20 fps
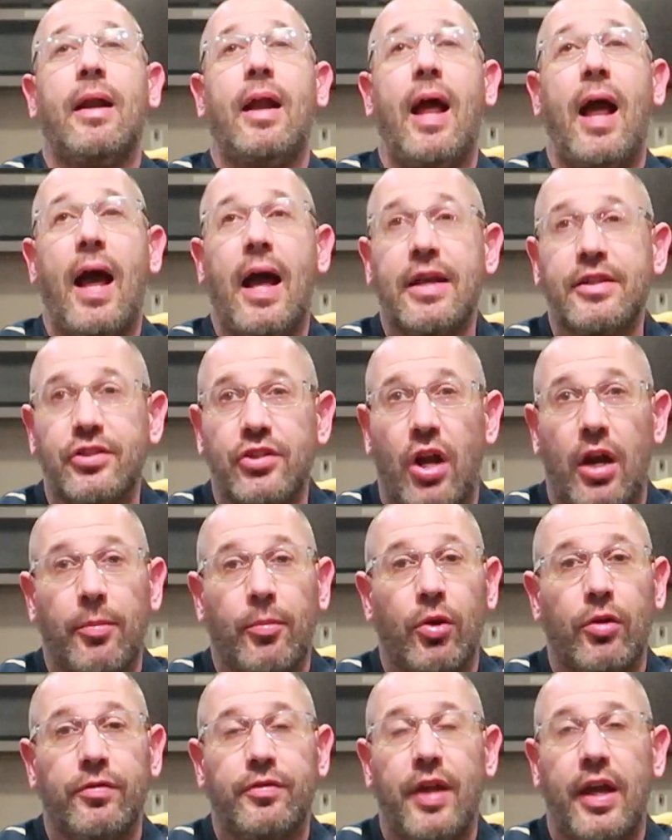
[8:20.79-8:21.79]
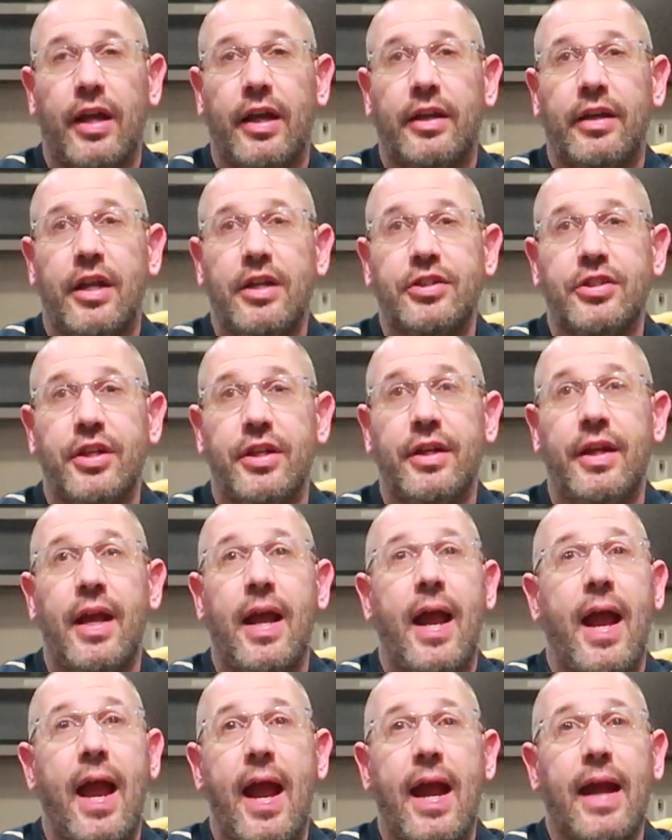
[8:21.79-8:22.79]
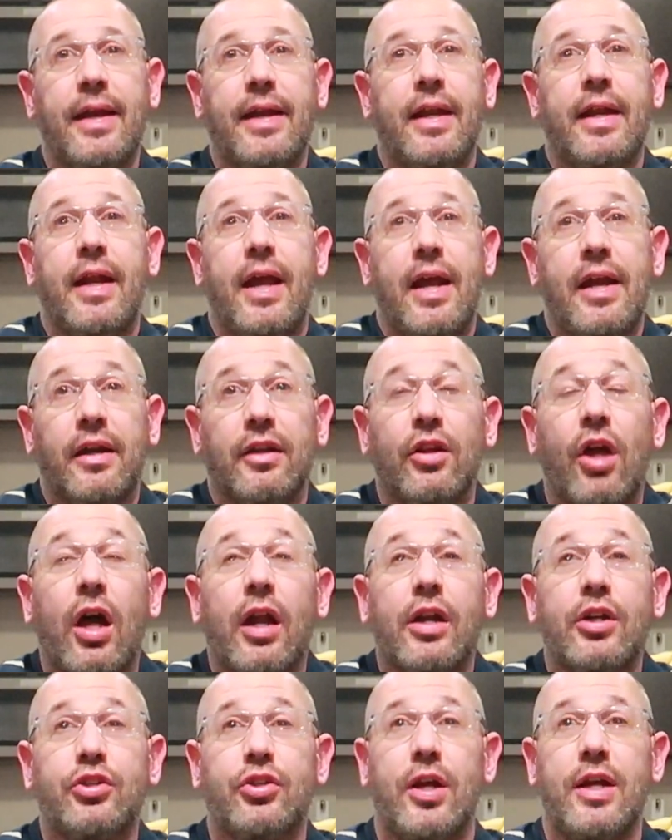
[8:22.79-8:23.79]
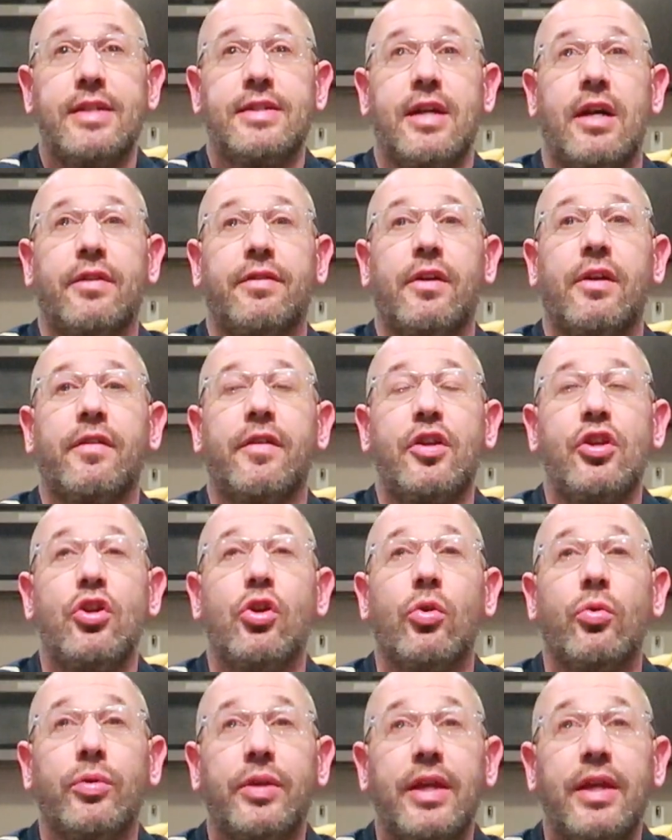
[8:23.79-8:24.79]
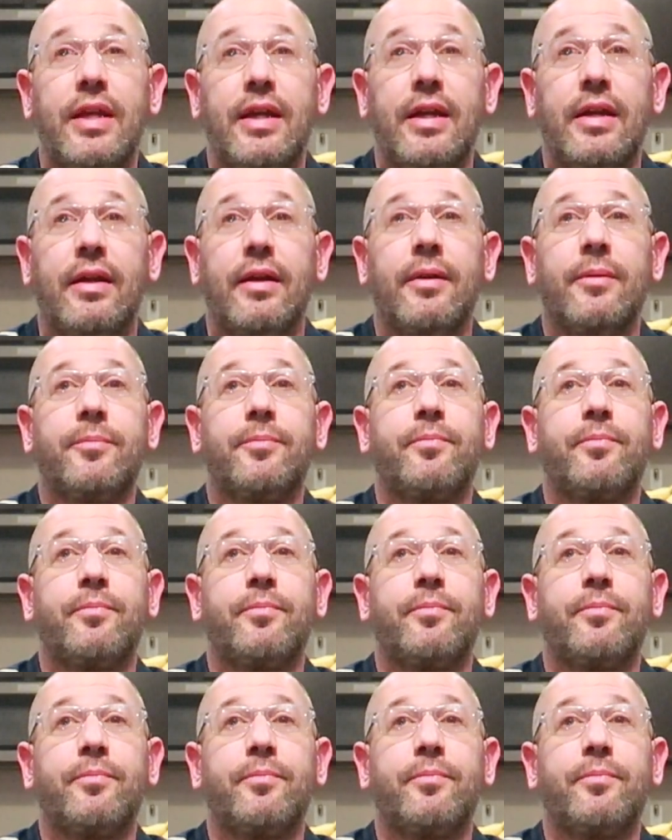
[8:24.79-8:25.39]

as an automotive technician, and in a lot of trades out there that you don't need